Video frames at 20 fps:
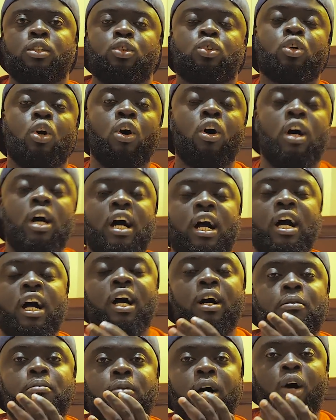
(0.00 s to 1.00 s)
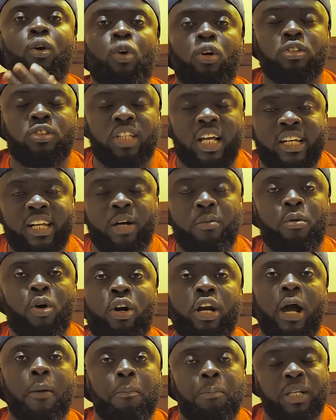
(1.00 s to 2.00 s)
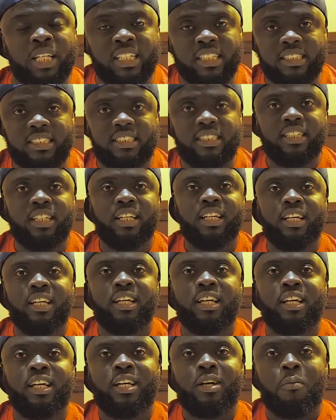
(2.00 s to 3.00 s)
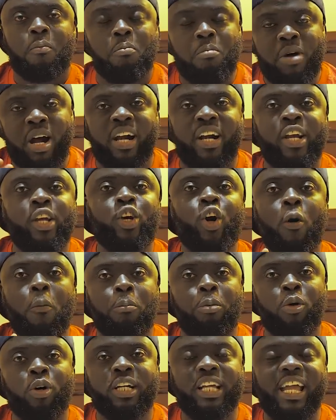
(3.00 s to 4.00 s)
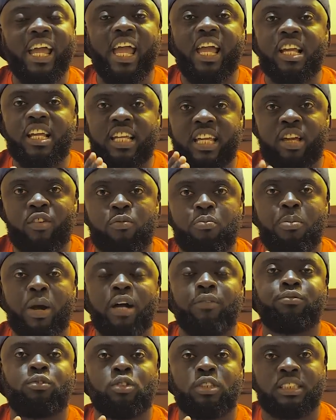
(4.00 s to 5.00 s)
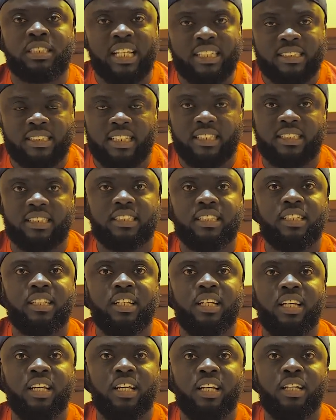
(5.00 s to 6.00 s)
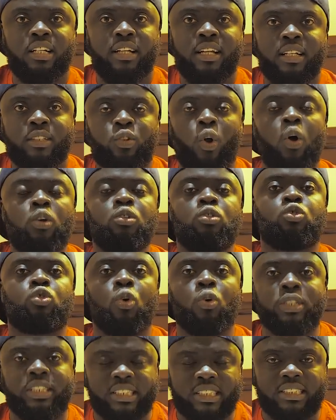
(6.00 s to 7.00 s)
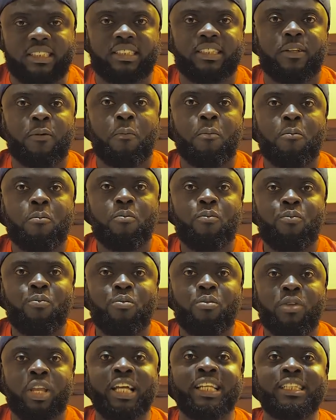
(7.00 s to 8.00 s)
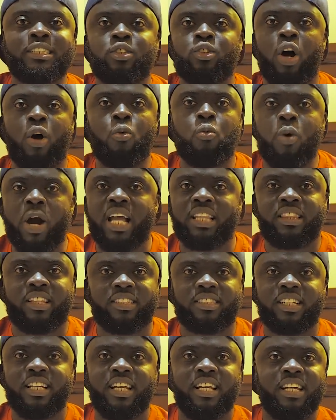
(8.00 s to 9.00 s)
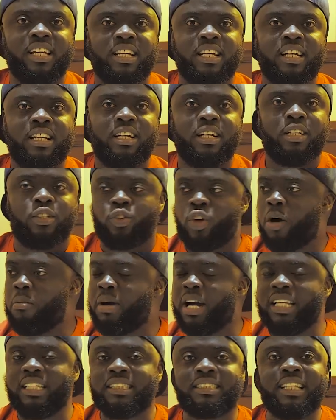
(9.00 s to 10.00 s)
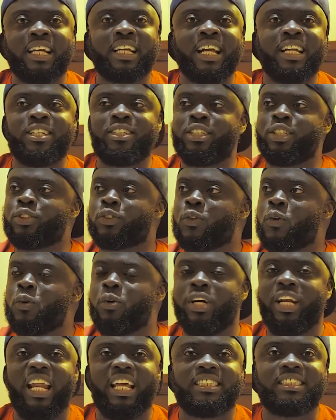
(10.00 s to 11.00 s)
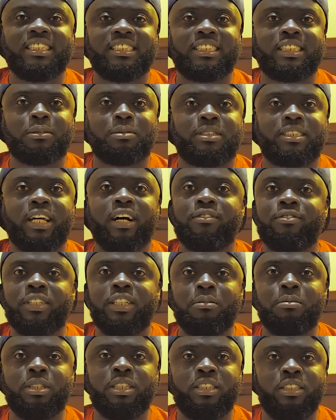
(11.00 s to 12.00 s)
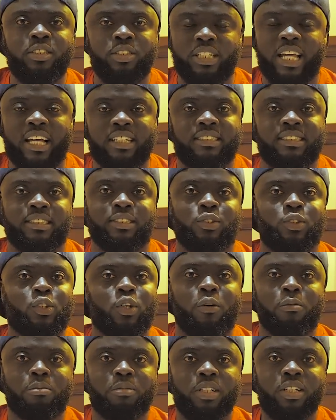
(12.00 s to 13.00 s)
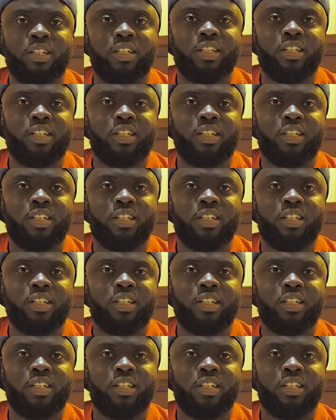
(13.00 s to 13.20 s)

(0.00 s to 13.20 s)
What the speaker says: So, Akosi Adebora, please, marry your book and give birth to success. Don't do this. It is not worth it. Normally, secondary school relationships serve, it be then to some.